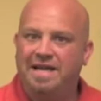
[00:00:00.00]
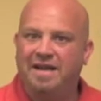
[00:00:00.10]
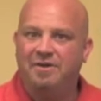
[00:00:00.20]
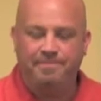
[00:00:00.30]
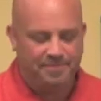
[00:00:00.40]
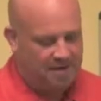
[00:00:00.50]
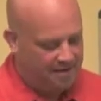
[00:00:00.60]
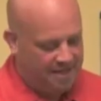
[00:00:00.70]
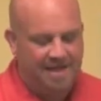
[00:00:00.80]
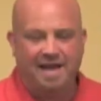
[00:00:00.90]
he do?
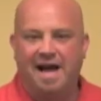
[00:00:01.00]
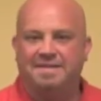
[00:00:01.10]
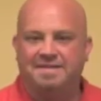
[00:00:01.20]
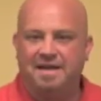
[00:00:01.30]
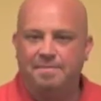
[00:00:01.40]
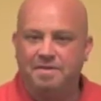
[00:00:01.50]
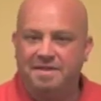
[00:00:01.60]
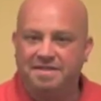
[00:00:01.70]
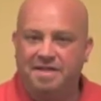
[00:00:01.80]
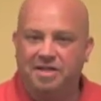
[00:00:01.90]
He got some of
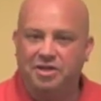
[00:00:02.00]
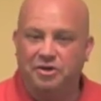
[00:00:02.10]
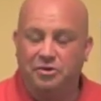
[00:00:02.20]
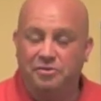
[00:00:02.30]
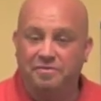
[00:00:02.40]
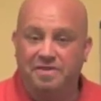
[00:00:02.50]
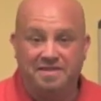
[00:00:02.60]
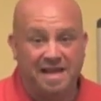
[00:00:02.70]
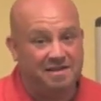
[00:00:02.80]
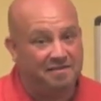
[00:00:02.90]
this glue
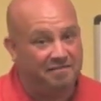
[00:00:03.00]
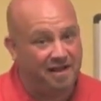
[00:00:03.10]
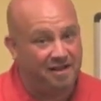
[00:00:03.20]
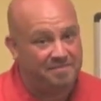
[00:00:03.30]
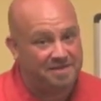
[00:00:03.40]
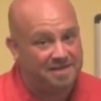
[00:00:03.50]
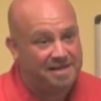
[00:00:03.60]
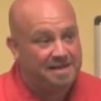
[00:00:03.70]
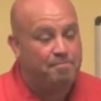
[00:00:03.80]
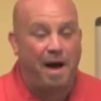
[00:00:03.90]
that they developed
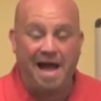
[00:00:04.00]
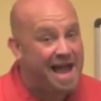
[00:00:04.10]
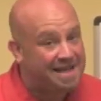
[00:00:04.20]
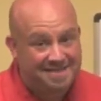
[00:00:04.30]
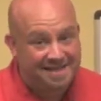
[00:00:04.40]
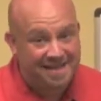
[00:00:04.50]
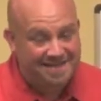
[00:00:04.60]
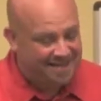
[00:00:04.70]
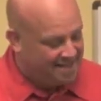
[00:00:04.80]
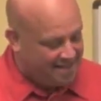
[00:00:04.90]
by
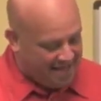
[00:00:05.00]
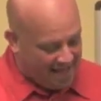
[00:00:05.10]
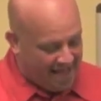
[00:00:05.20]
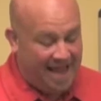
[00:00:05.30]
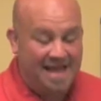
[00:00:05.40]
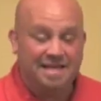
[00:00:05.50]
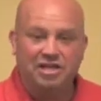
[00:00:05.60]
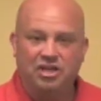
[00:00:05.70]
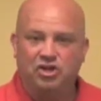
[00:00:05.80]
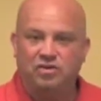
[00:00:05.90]
accident and
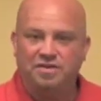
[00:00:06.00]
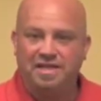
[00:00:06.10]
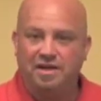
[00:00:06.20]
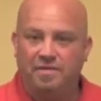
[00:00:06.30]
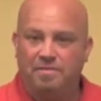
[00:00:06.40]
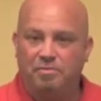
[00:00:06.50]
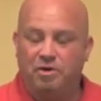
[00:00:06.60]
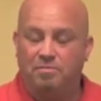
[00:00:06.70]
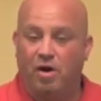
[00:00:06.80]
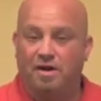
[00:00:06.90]
used it on the
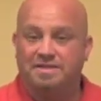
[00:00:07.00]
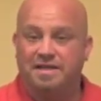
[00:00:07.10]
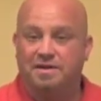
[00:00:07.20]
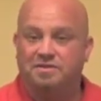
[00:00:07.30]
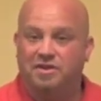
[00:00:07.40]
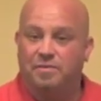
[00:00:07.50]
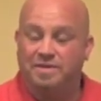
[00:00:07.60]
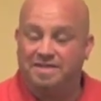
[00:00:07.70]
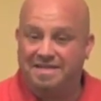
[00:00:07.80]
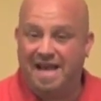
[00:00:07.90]
bookmarks so they would
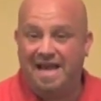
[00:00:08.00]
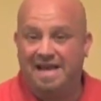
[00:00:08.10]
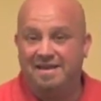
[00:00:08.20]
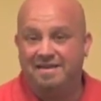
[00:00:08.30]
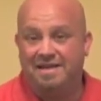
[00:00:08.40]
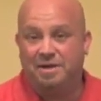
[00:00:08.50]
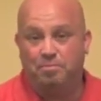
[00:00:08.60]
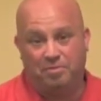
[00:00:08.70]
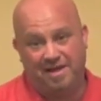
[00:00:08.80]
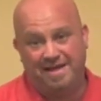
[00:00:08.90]
stay in
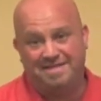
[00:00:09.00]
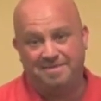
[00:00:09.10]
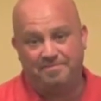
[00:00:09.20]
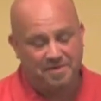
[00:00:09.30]
place.